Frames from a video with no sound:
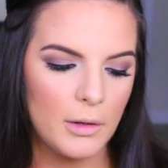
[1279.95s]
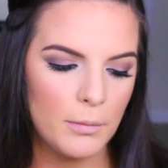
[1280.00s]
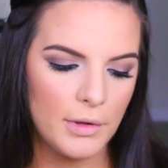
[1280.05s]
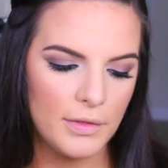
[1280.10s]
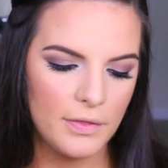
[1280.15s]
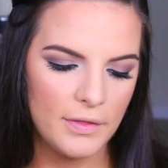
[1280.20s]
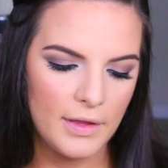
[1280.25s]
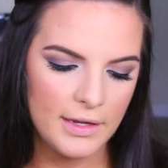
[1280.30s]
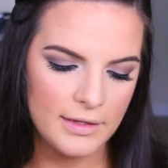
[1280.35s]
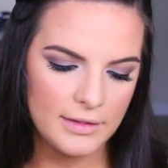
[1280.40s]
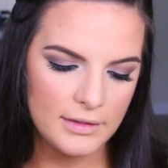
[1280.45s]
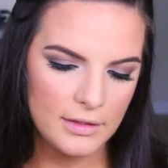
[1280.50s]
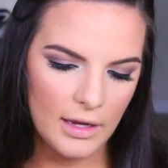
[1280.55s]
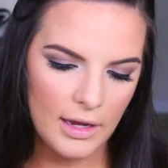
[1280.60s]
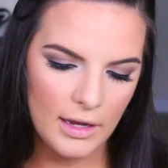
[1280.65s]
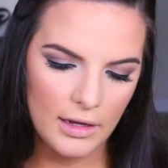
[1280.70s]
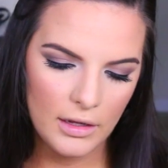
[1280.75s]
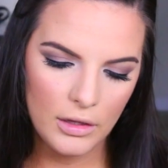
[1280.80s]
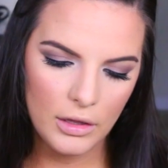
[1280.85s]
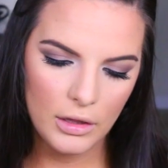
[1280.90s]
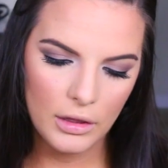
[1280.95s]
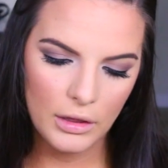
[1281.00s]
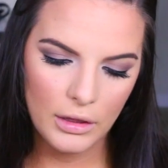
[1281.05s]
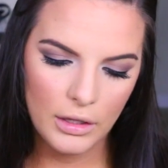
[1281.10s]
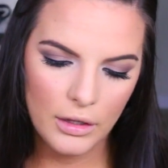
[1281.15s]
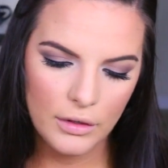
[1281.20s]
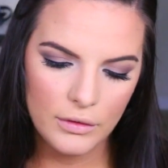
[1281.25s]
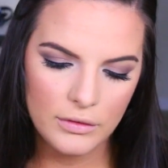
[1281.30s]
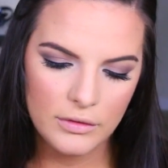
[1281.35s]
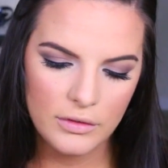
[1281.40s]
going to put this
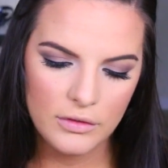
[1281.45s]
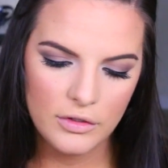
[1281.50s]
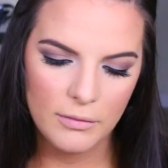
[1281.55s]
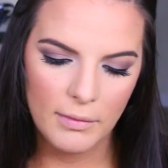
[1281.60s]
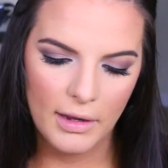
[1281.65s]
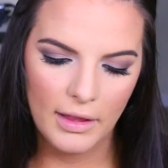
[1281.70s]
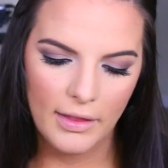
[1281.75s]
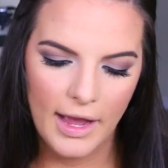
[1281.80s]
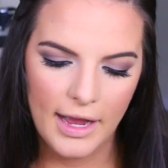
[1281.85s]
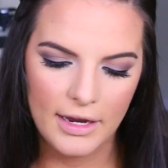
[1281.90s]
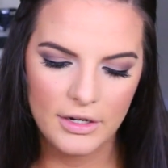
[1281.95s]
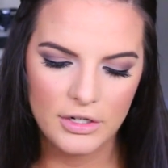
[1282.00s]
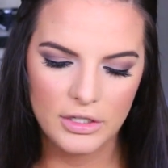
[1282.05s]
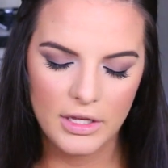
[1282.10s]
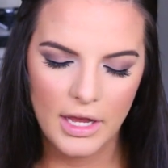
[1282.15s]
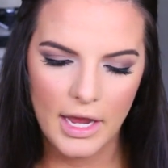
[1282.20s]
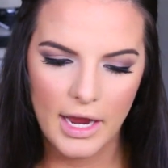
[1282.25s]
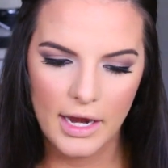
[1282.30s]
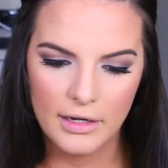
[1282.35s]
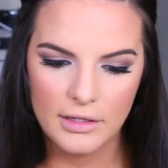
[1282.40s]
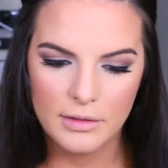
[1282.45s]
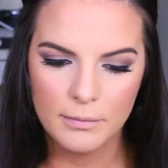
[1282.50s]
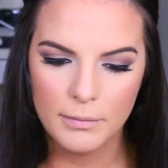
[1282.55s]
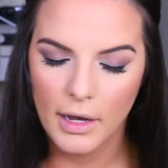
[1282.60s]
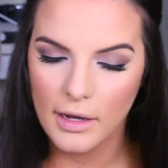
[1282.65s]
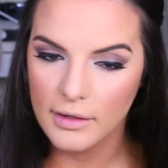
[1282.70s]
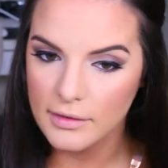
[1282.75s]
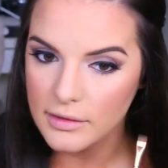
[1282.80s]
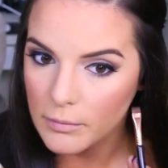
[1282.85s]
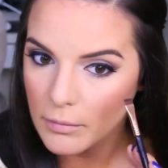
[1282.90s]
close to my lash line if
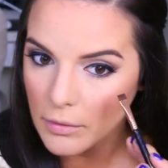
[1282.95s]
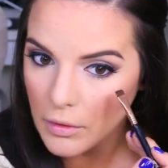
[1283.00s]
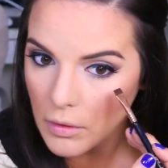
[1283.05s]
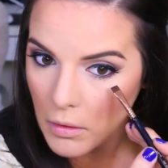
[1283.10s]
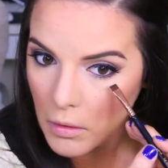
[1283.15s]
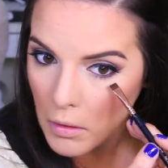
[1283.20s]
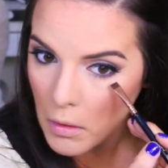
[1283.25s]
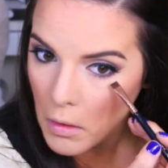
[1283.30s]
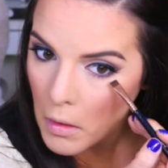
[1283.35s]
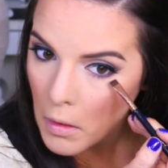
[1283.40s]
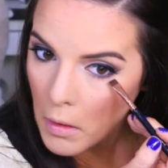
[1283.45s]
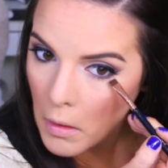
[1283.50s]
possible.